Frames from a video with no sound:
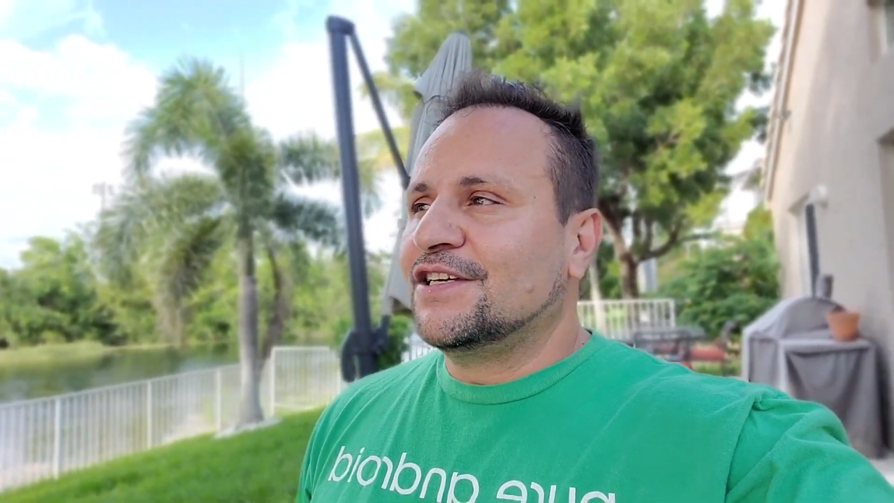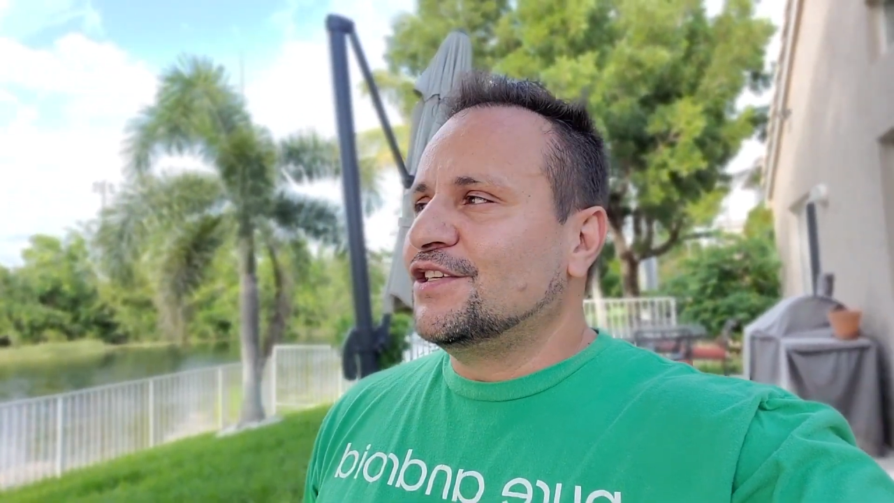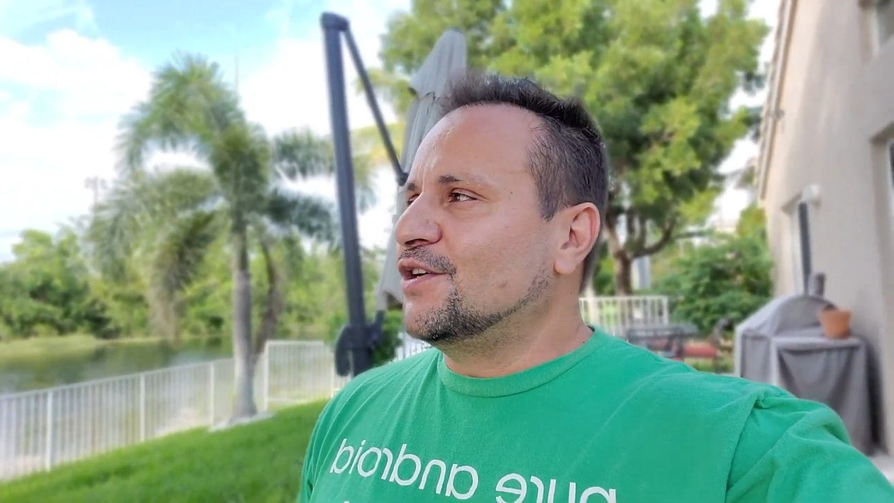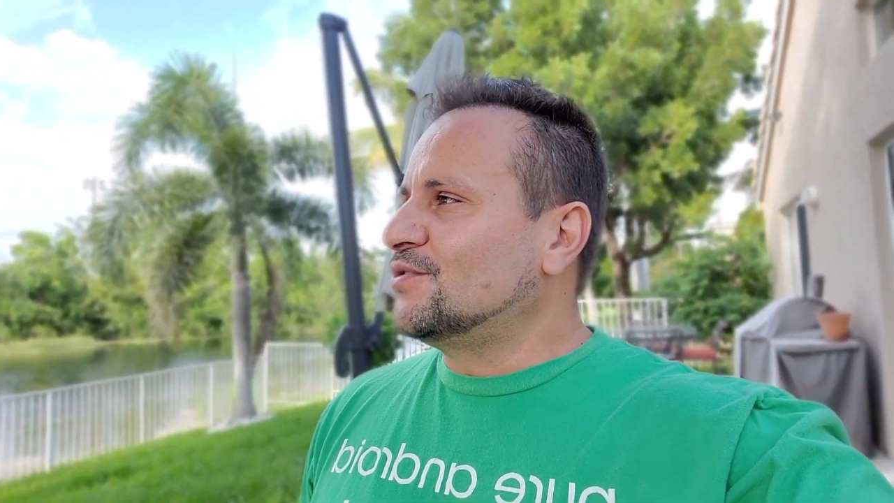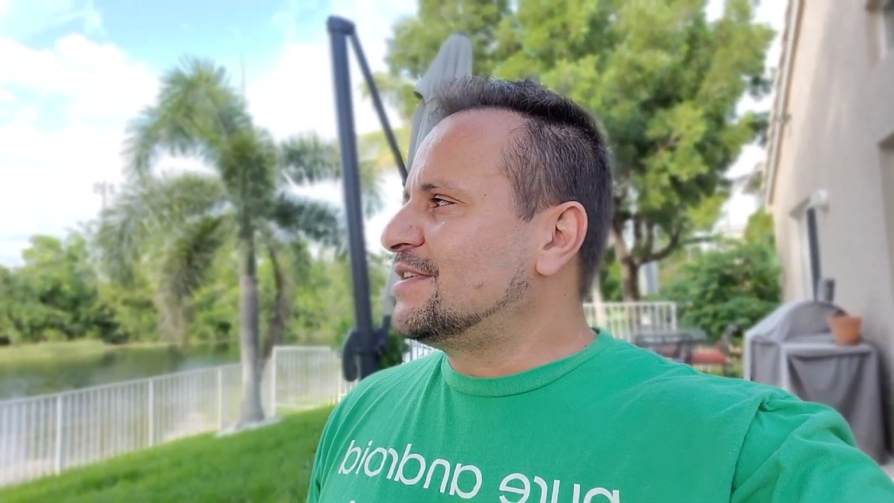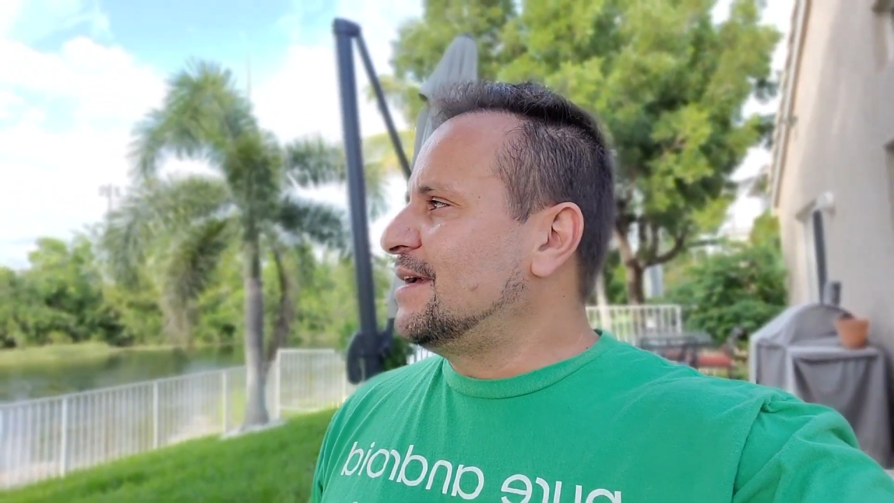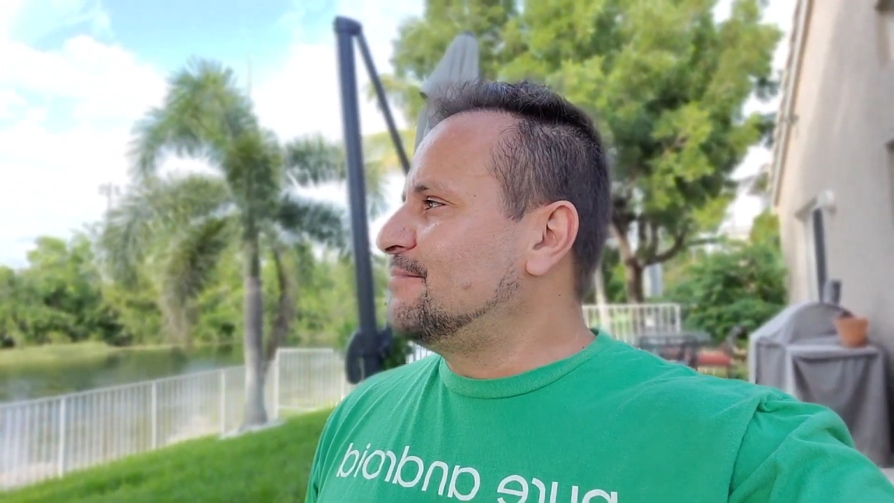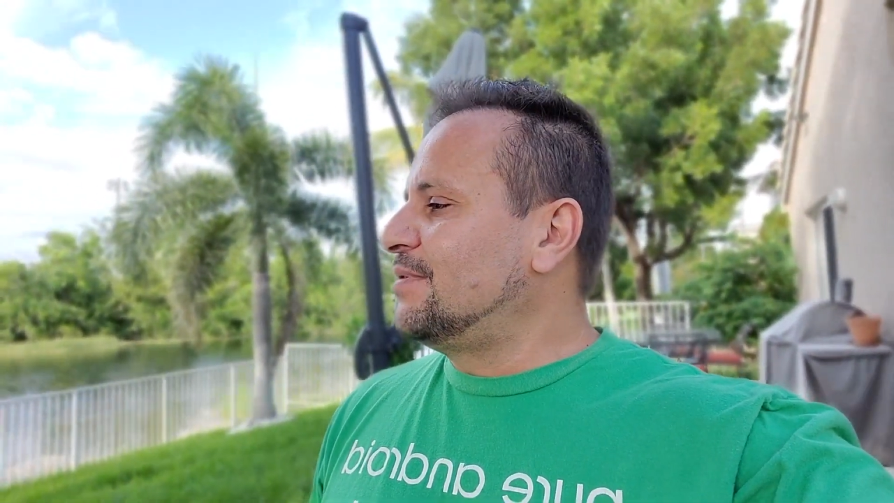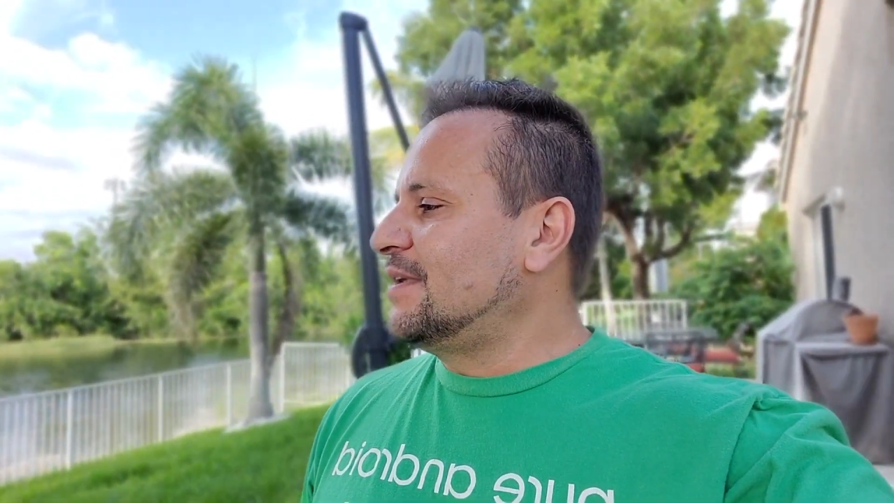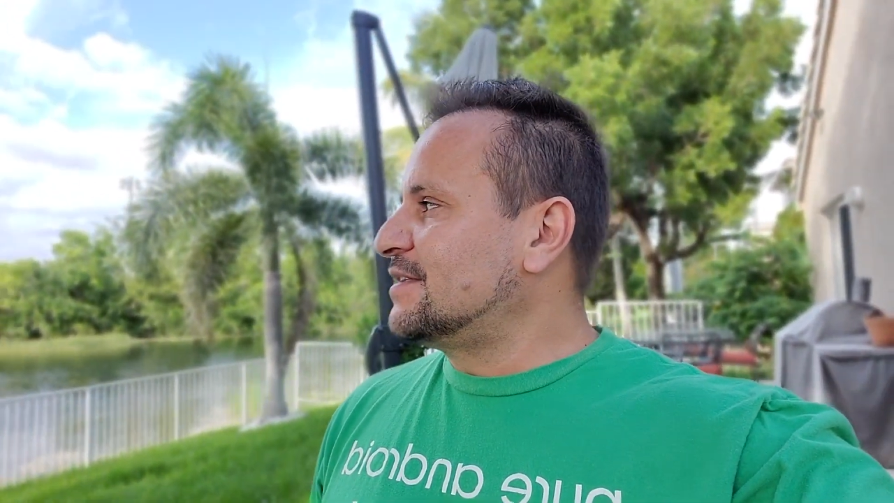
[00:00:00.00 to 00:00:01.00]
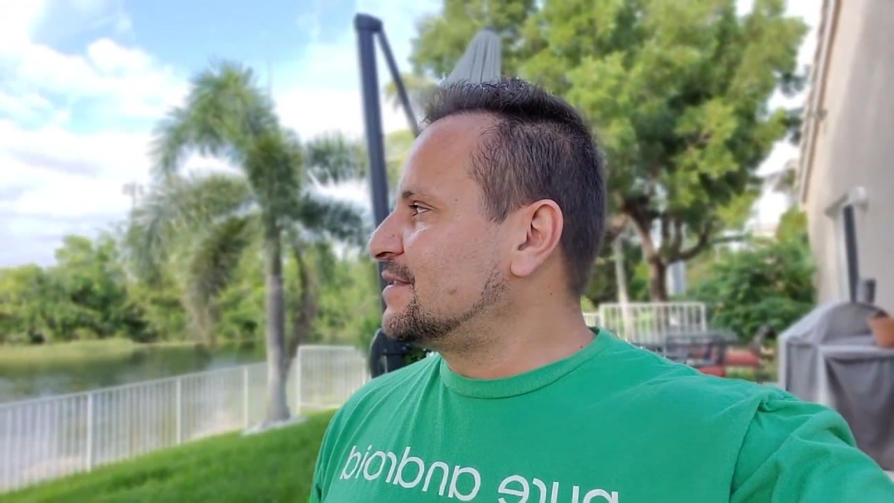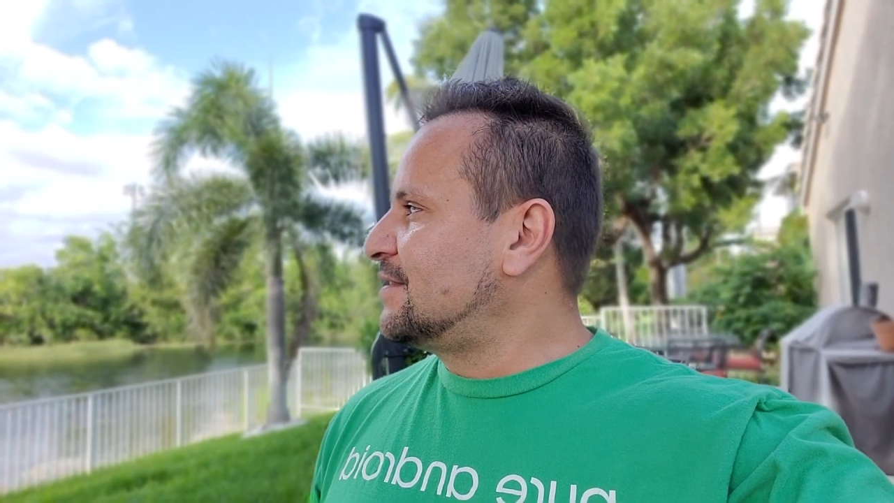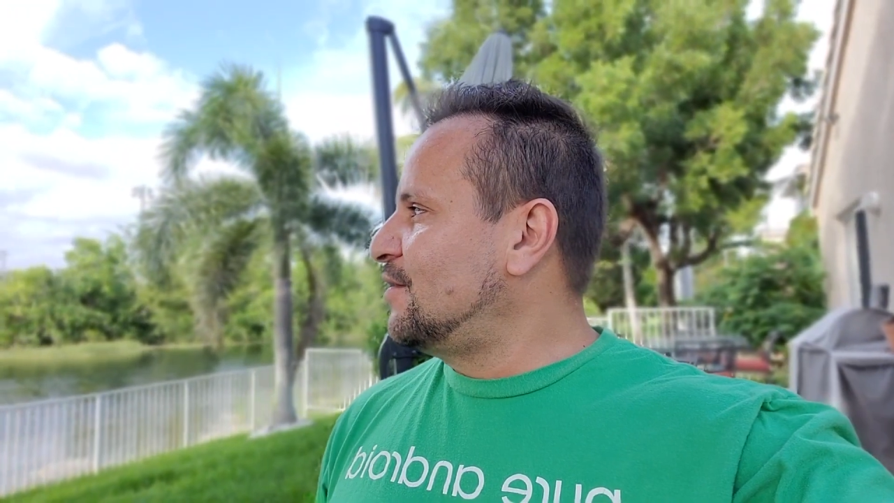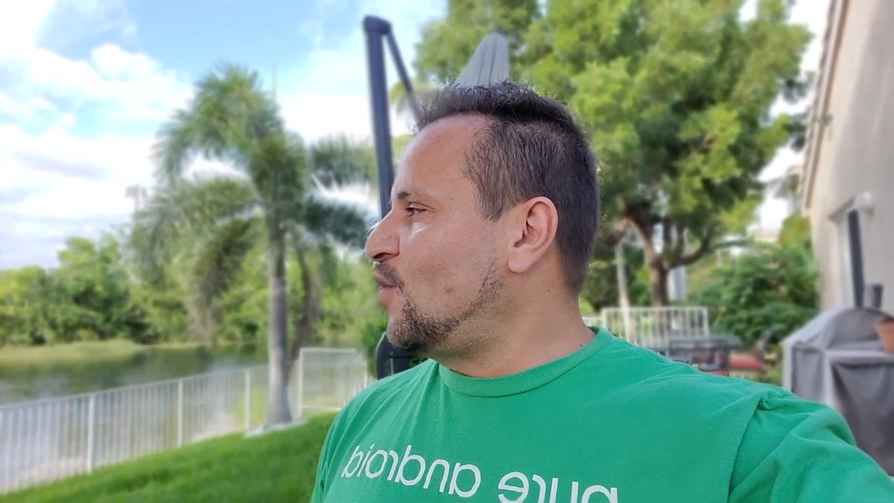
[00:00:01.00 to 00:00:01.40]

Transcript: Note 10 Plus